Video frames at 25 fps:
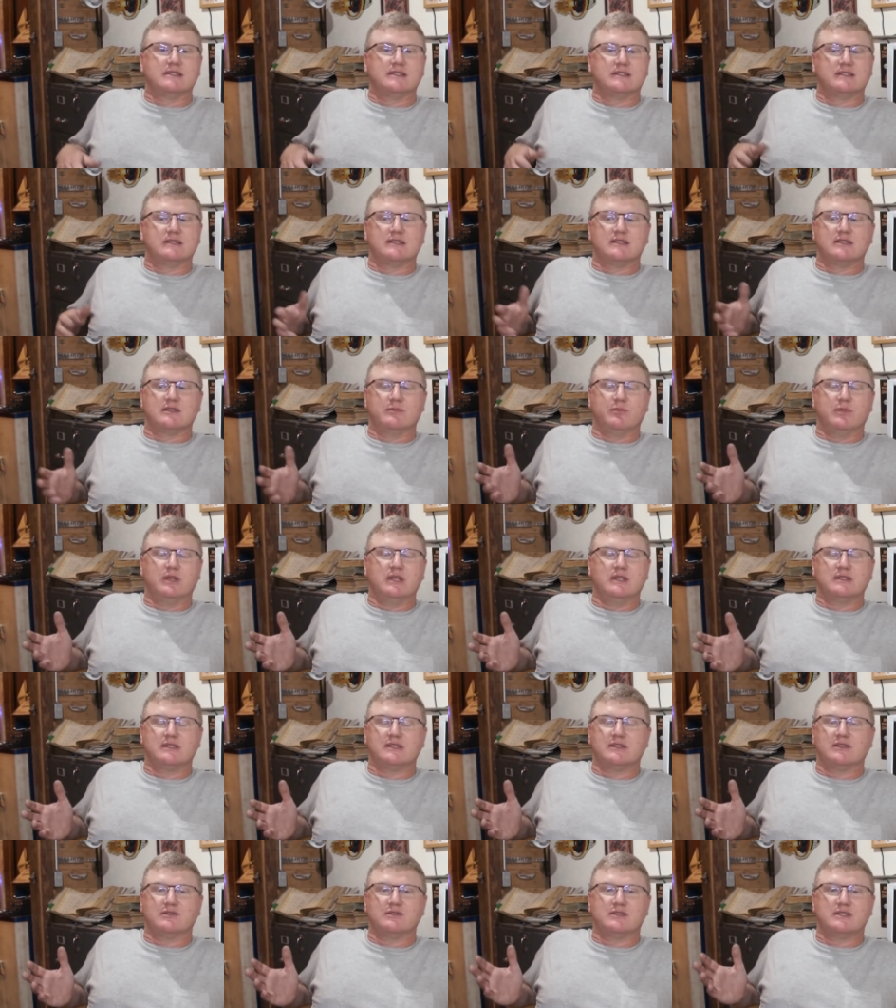It's been
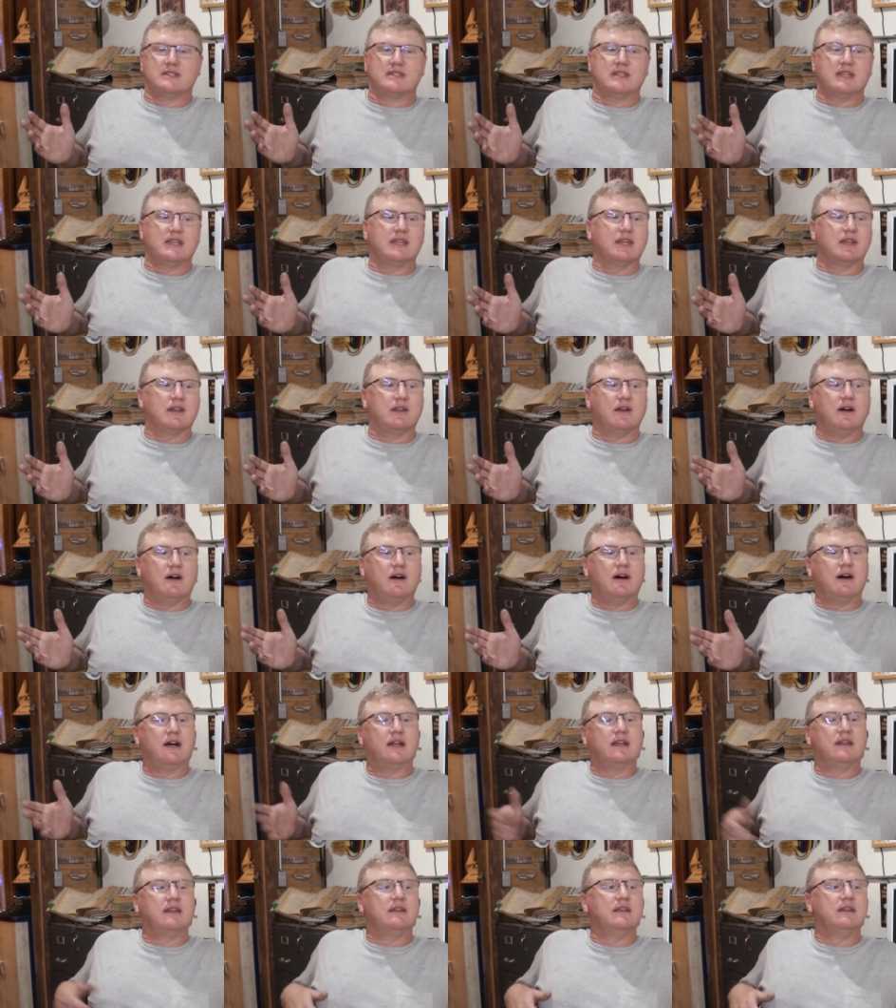so stinking
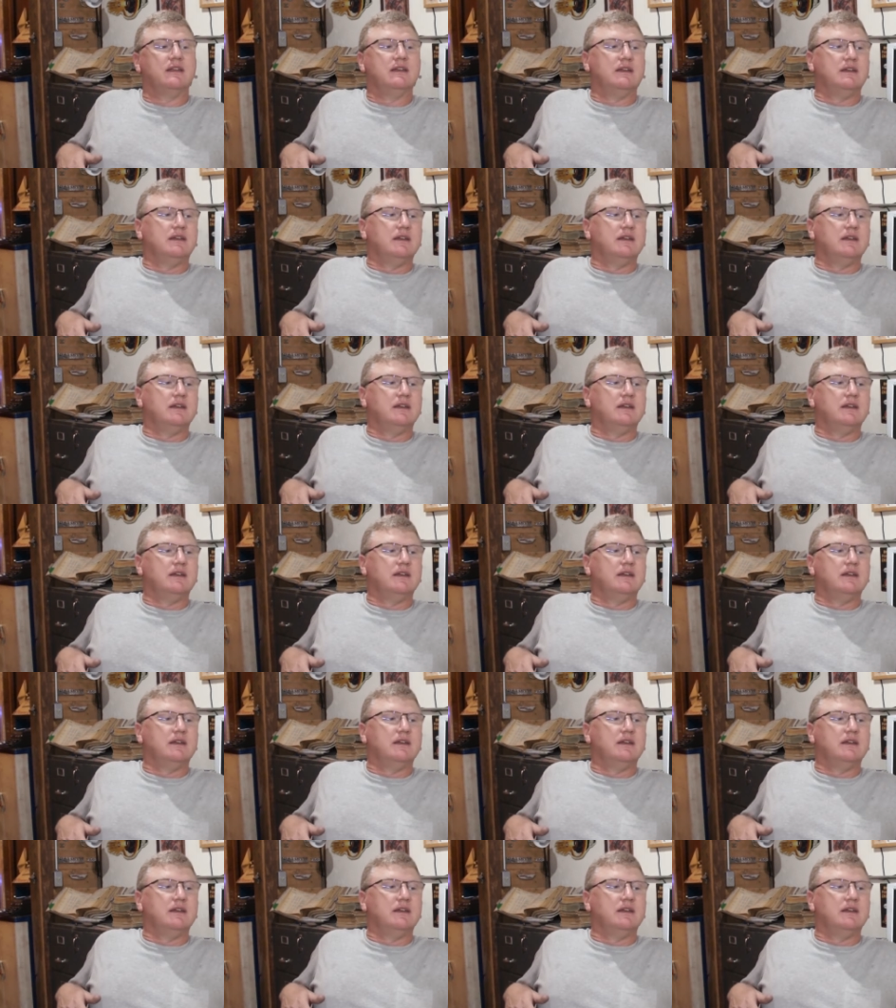hot,